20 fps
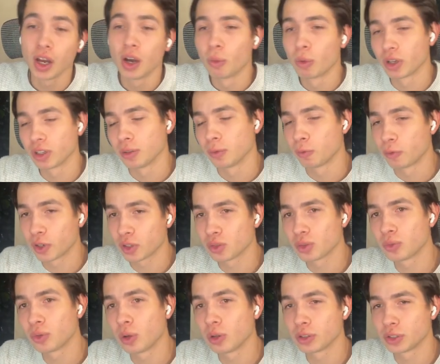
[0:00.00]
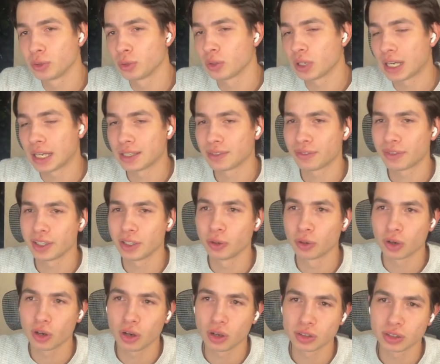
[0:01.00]
Well, first of all, you have here
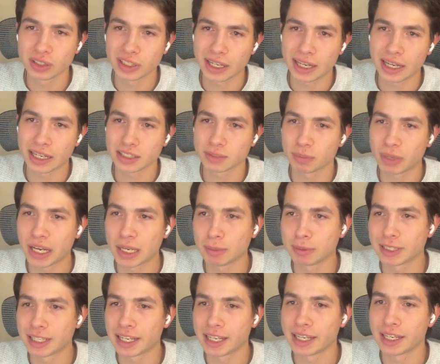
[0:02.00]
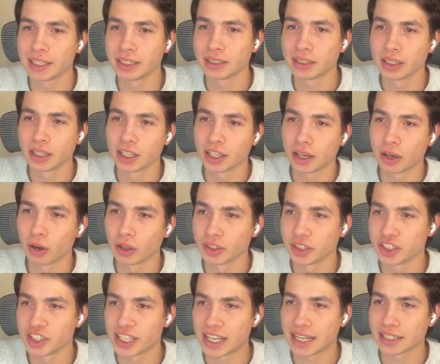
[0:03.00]
contacts, pipeline,
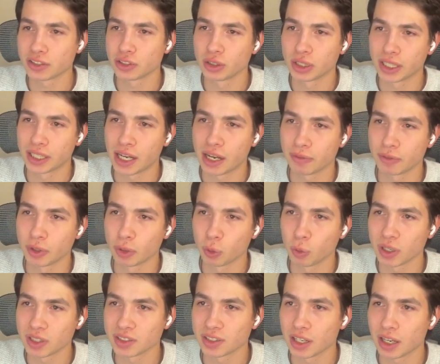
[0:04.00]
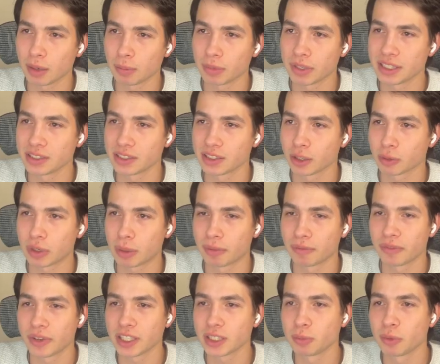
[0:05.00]
the chat. You can have here WhatsApp, Instagram,
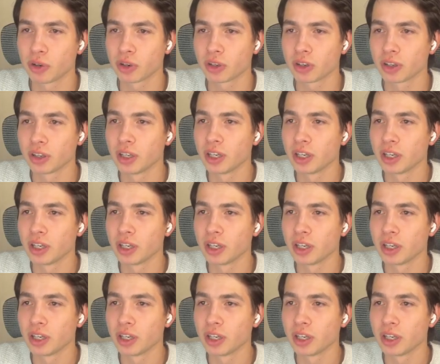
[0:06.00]
and Facebook.